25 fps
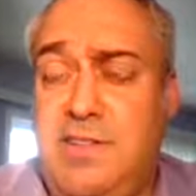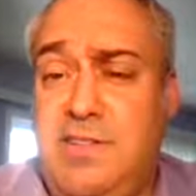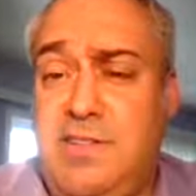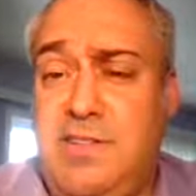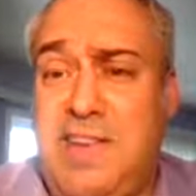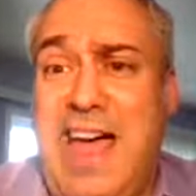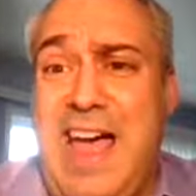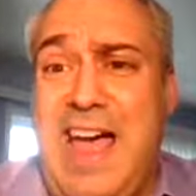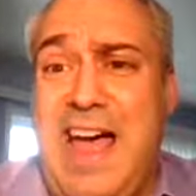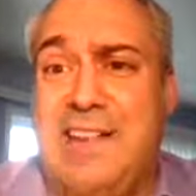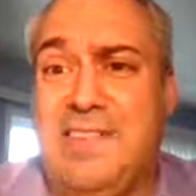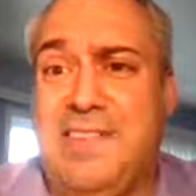and
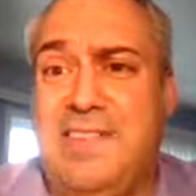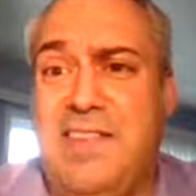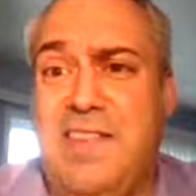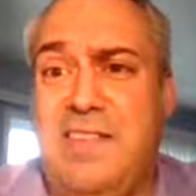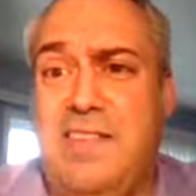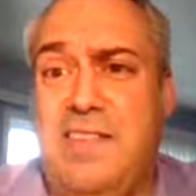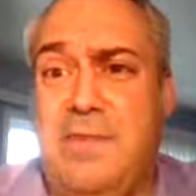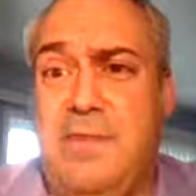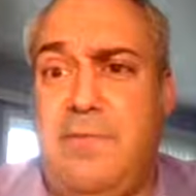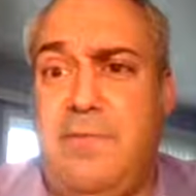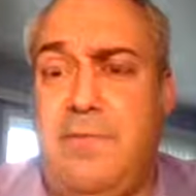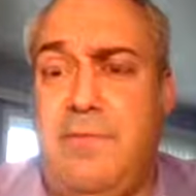just
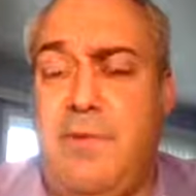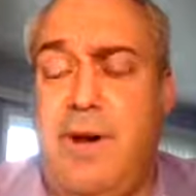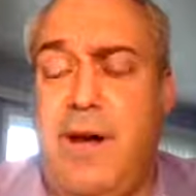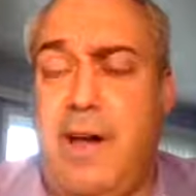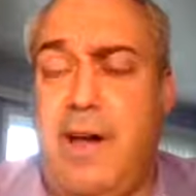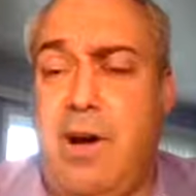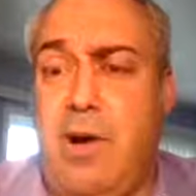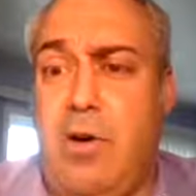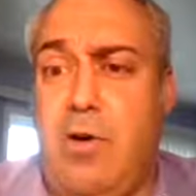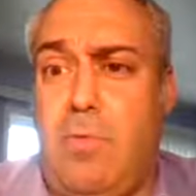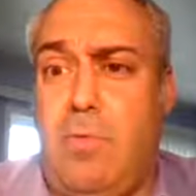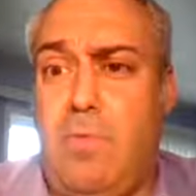asking them
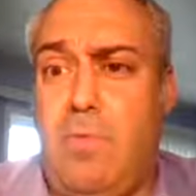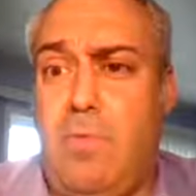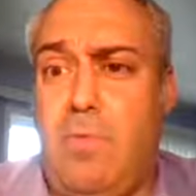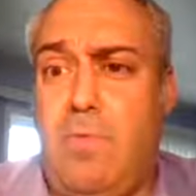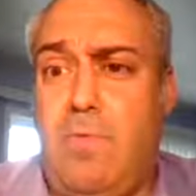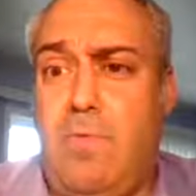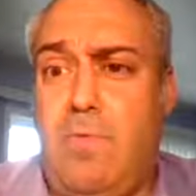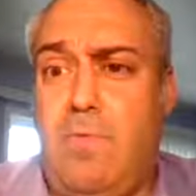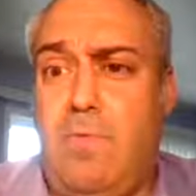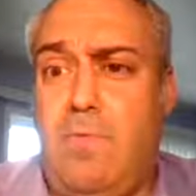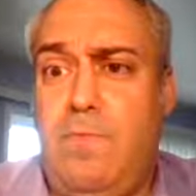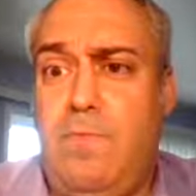for
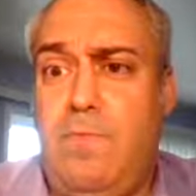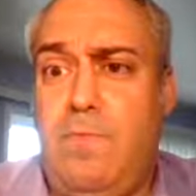help,